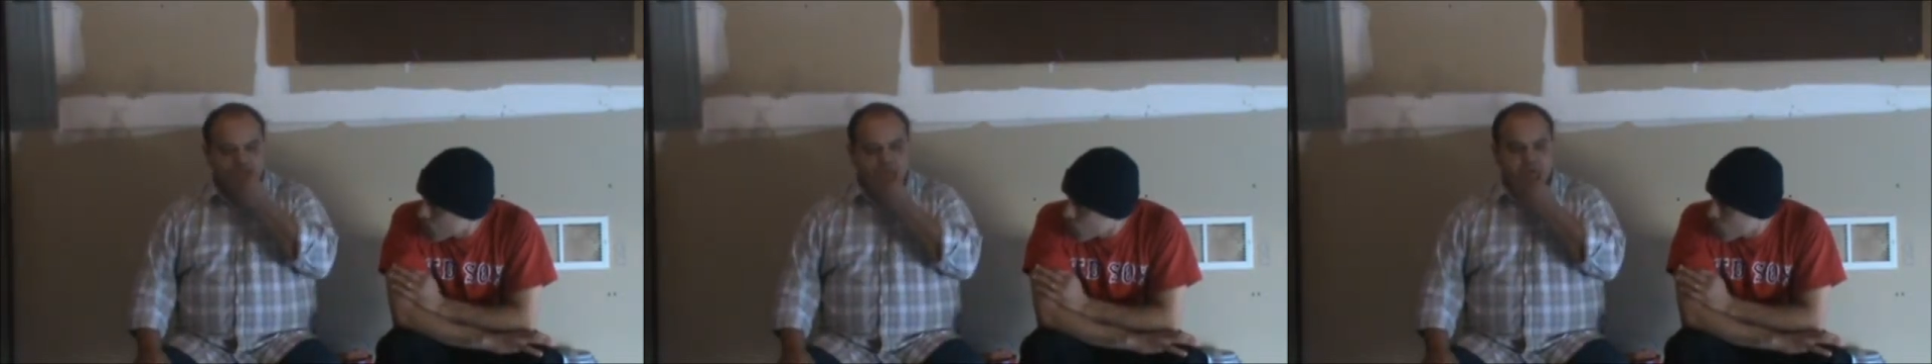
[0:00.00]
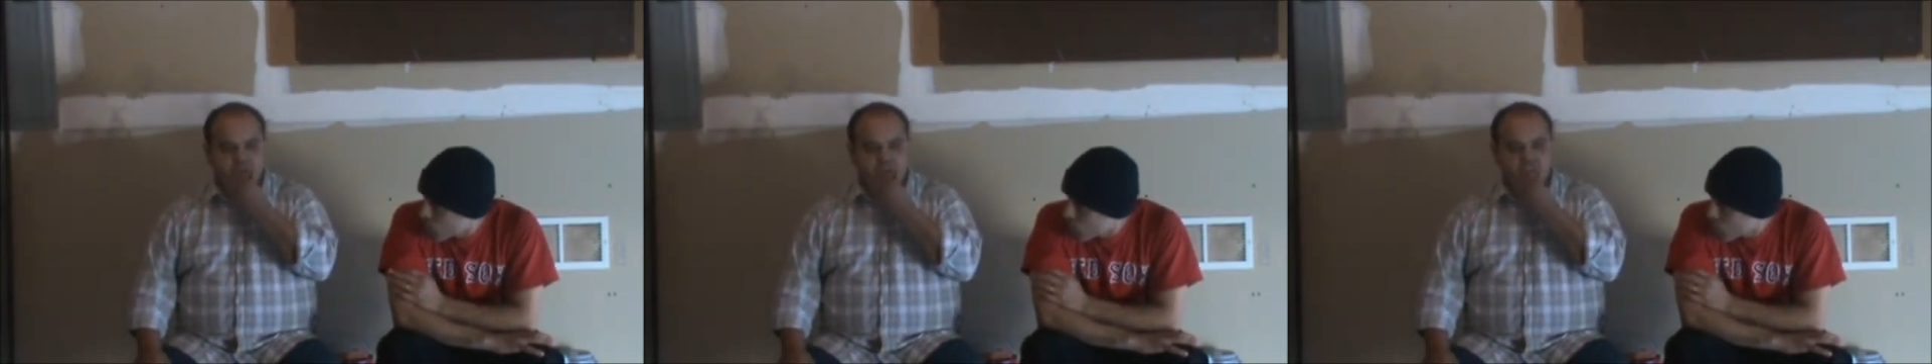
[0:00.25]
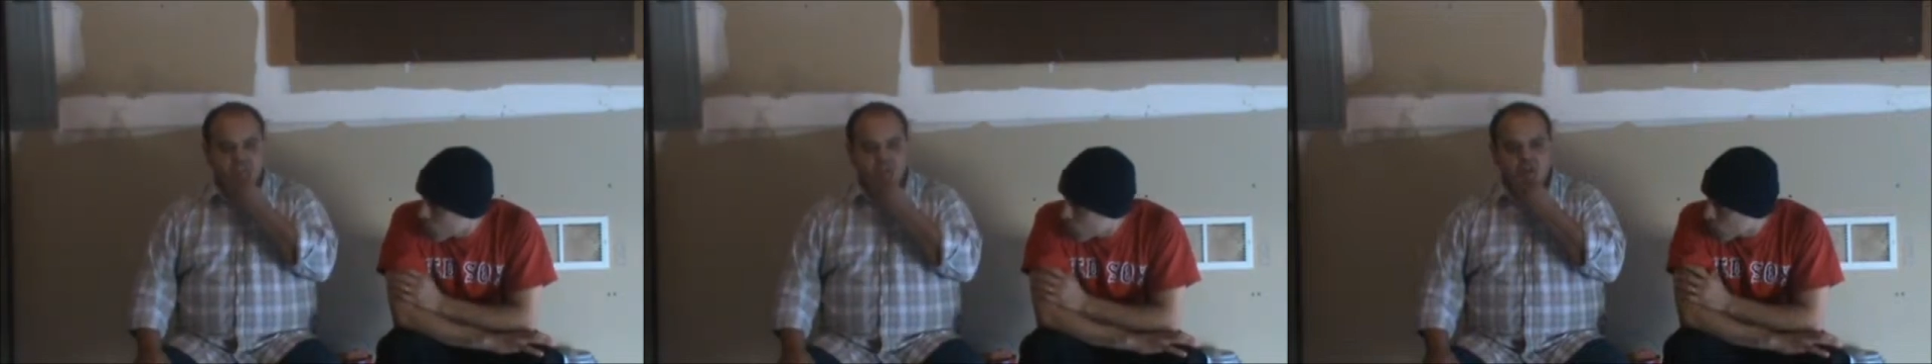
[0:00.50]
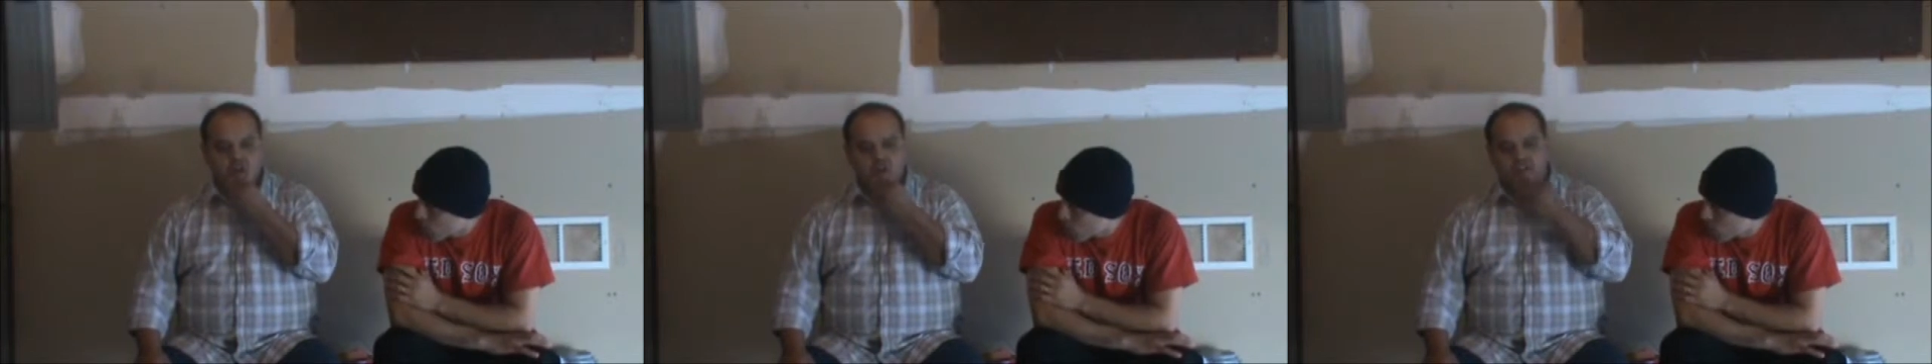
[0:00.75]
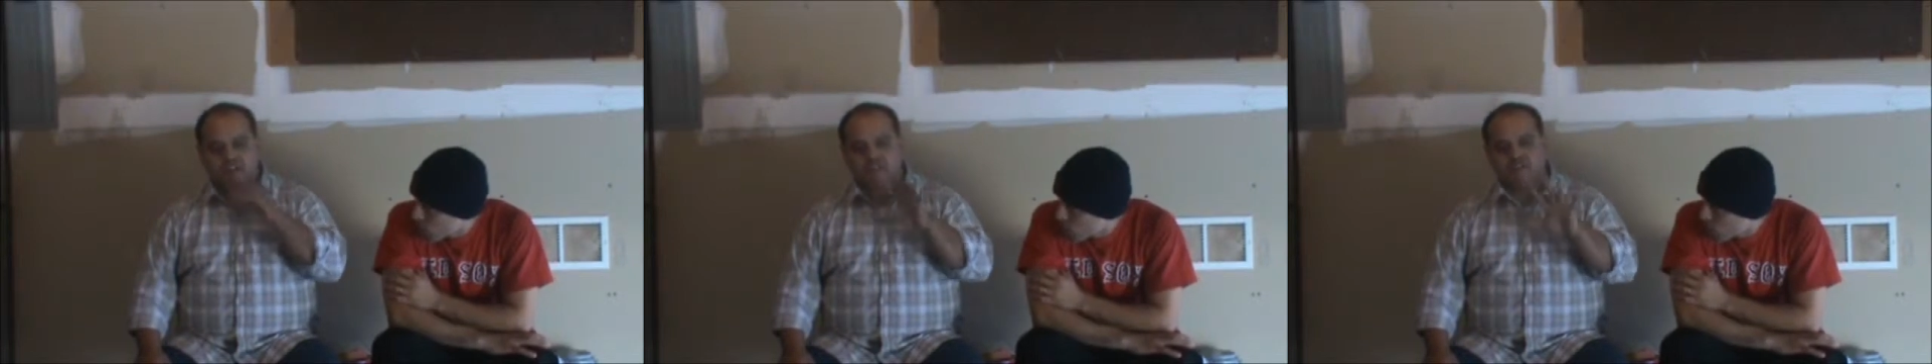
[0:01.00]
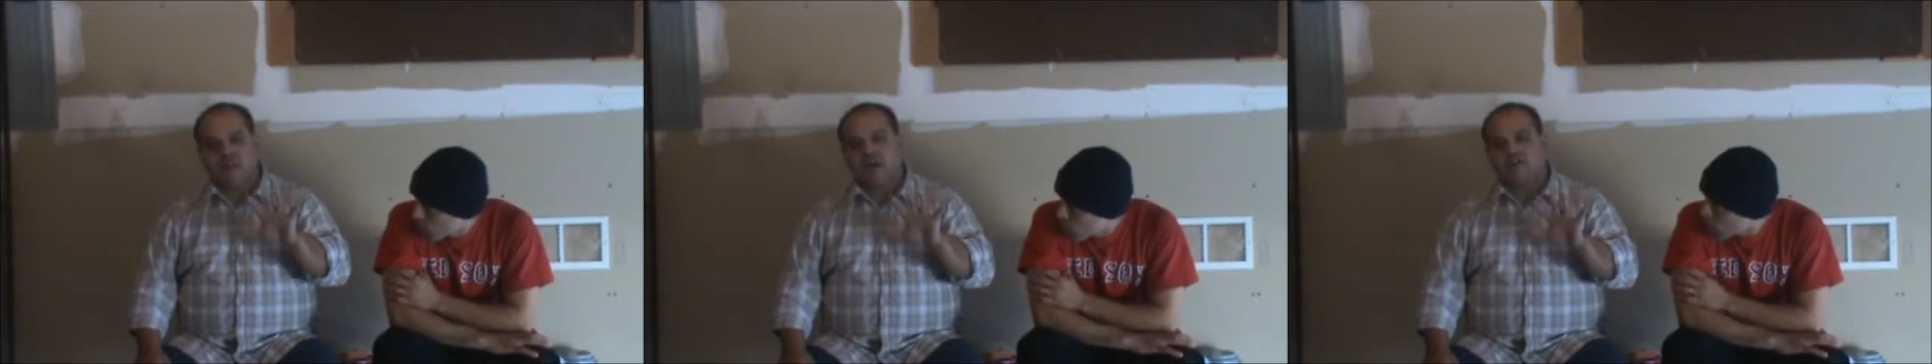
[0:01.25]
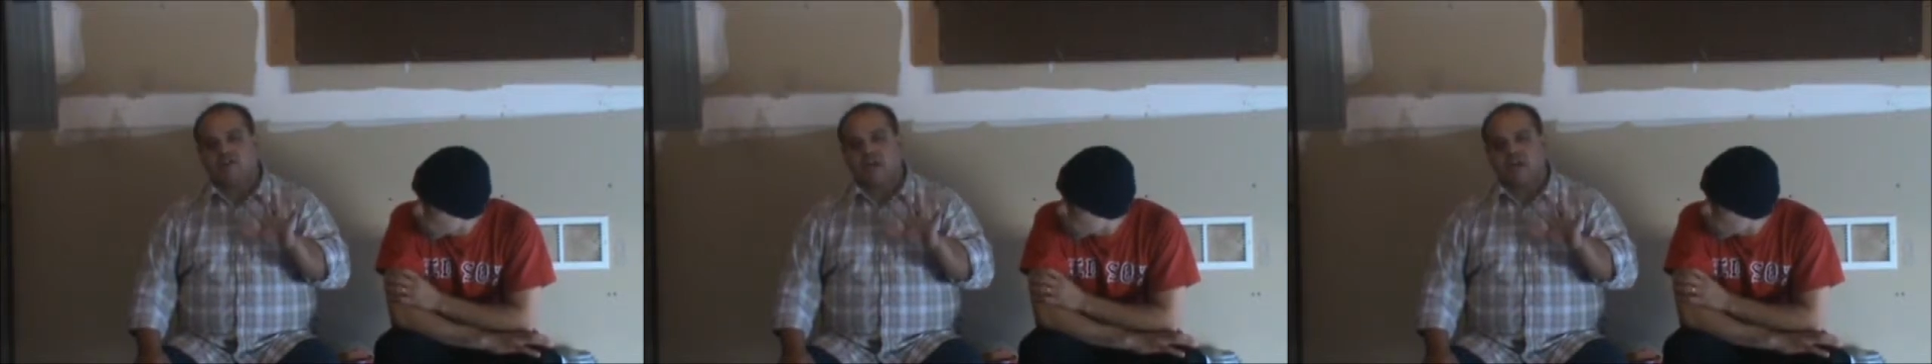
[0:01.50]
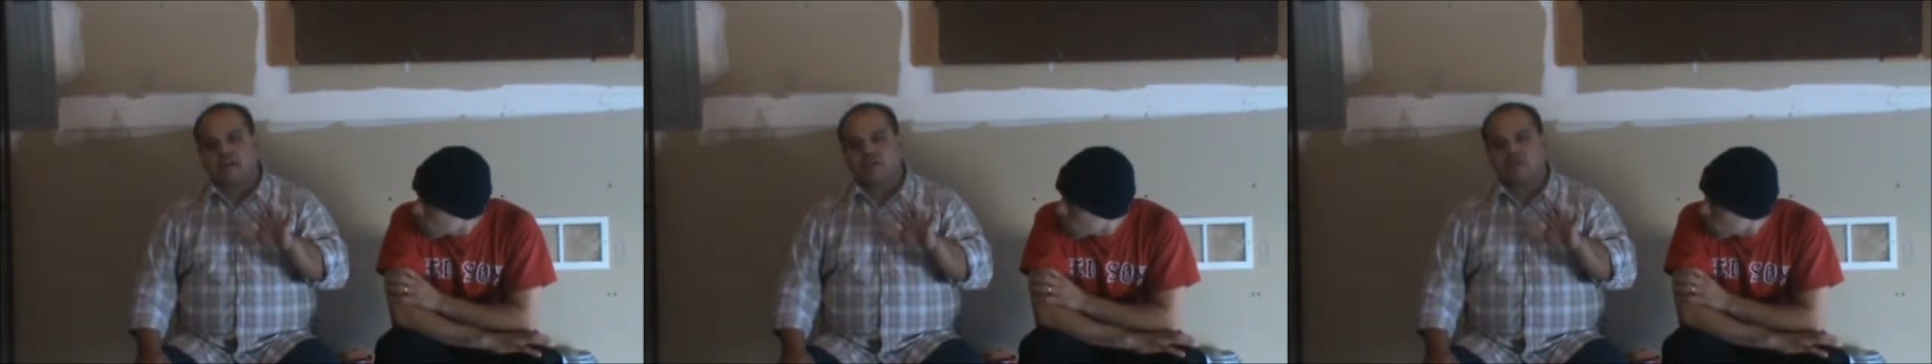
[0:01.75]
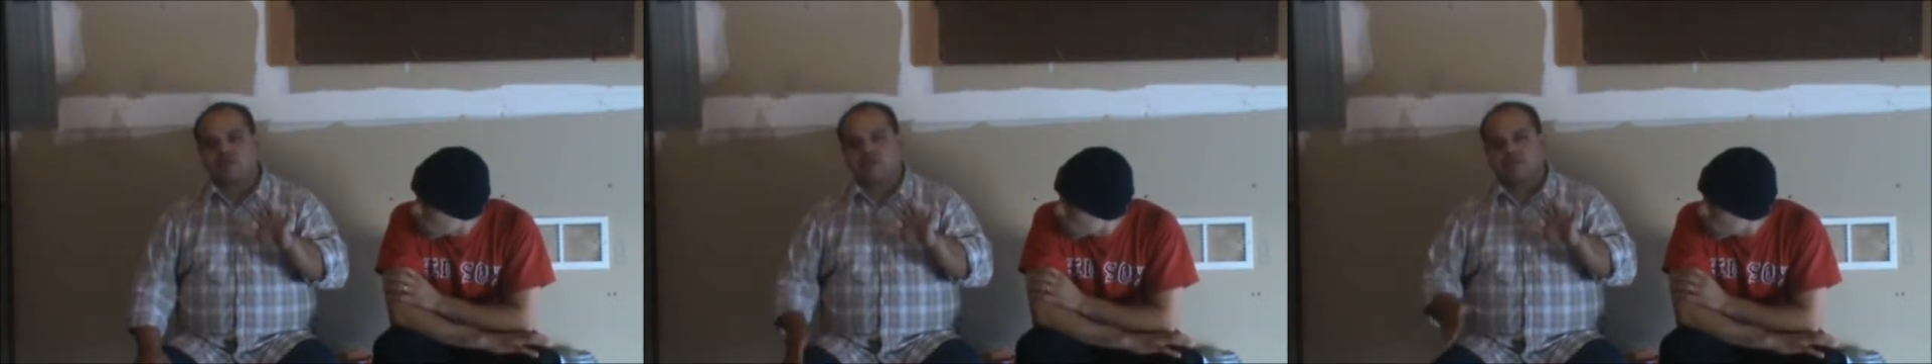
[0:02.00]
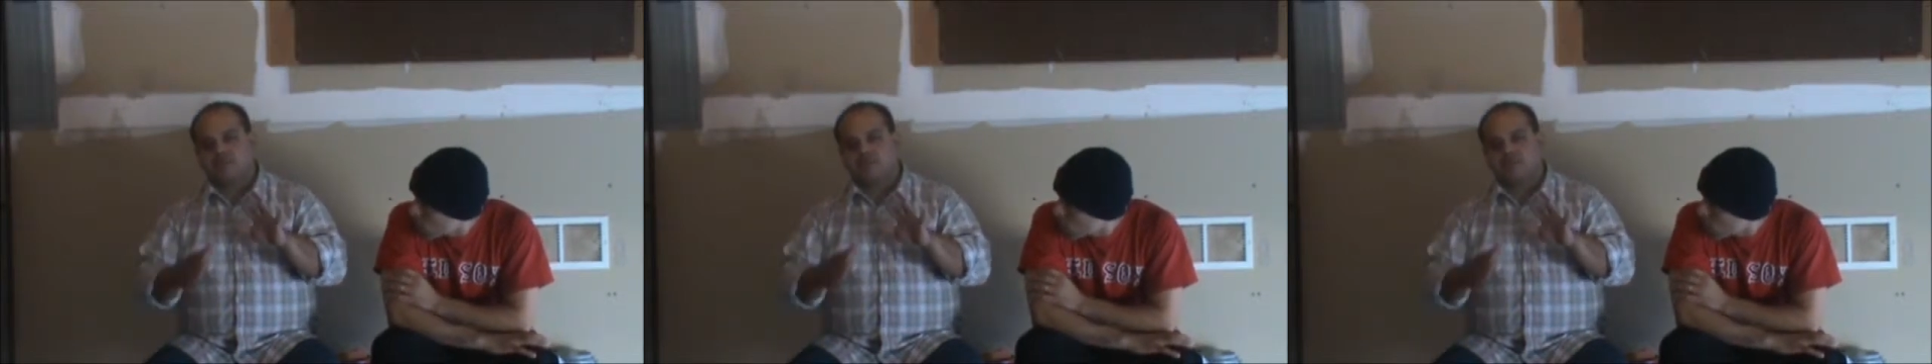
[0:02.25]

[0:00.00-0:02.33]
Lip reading: there was talk of like 5 guys